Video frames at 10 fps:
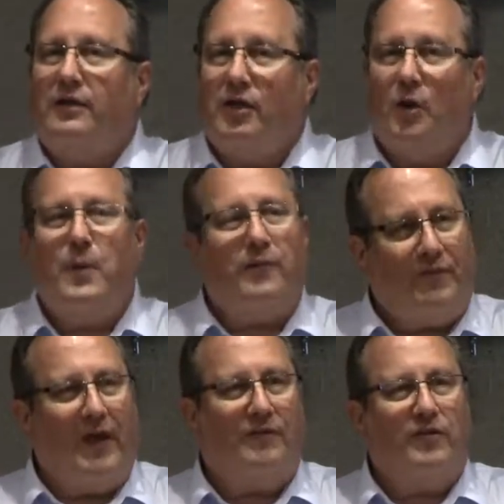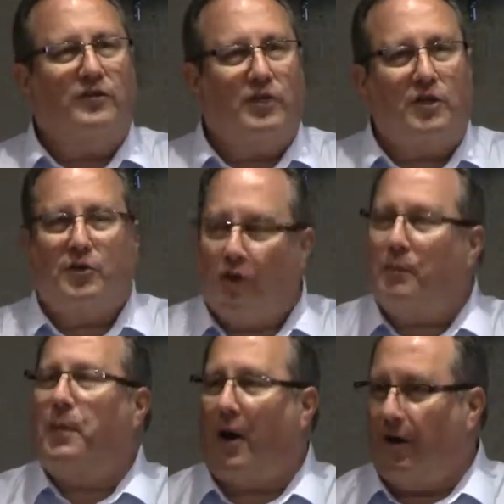You'll be faithful to do your
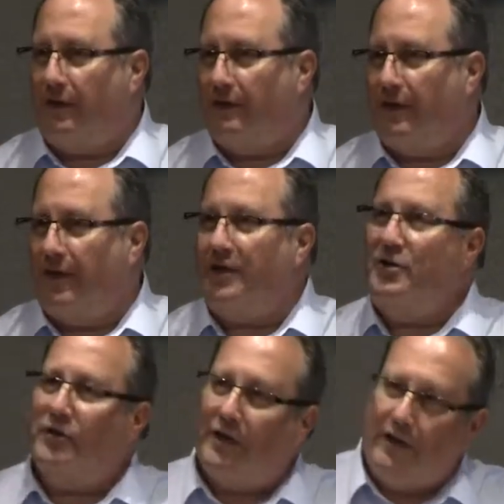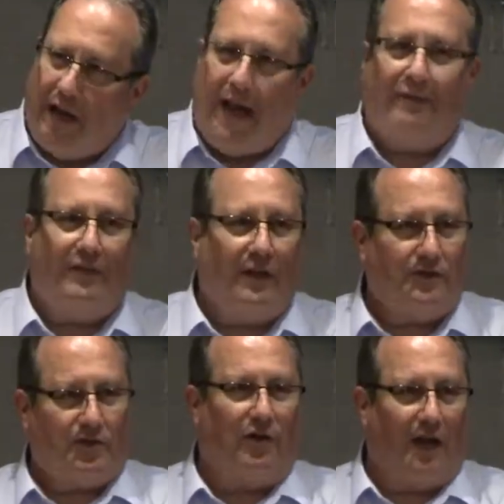part, and then you can have the
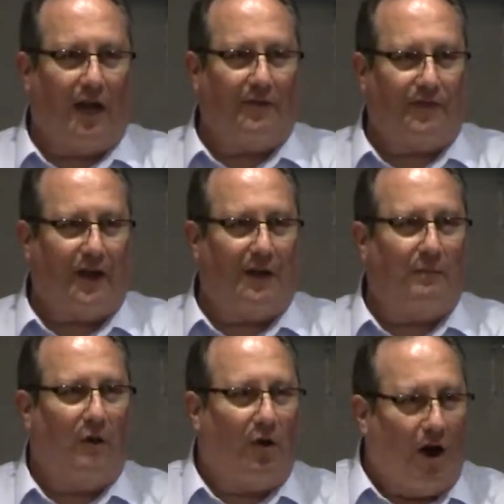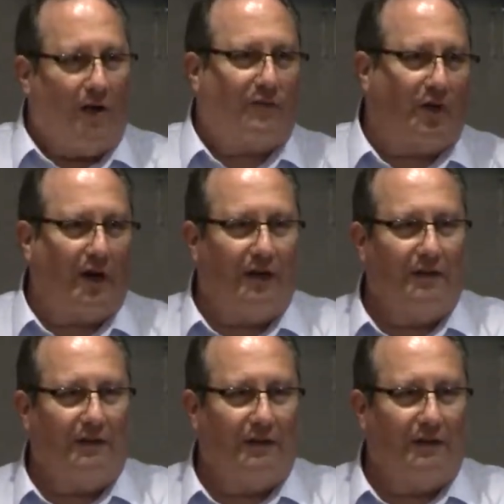eternal life that I'm offering.